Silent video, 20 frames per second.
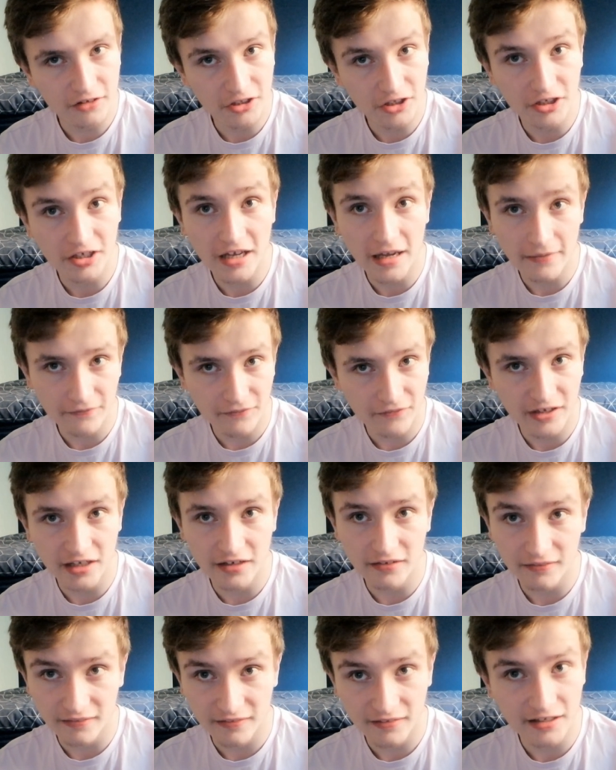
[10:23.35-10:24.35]
You get
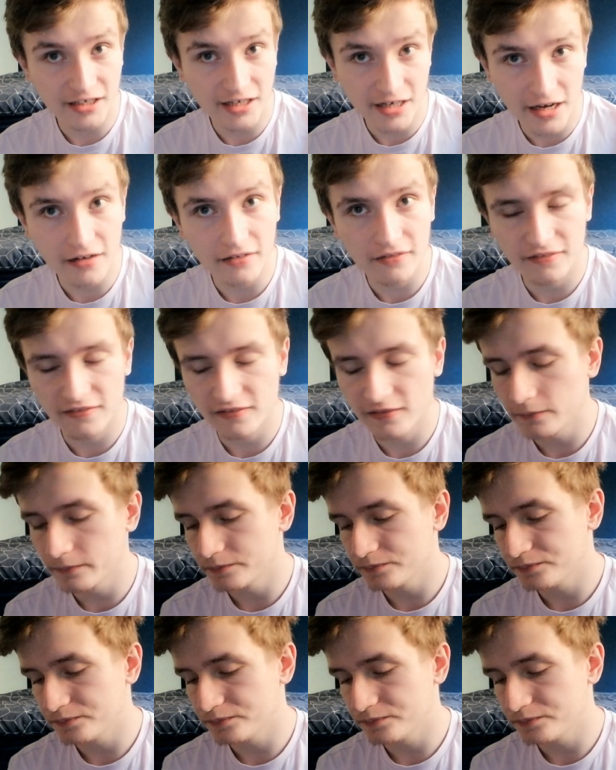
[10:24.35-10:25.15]
things like that.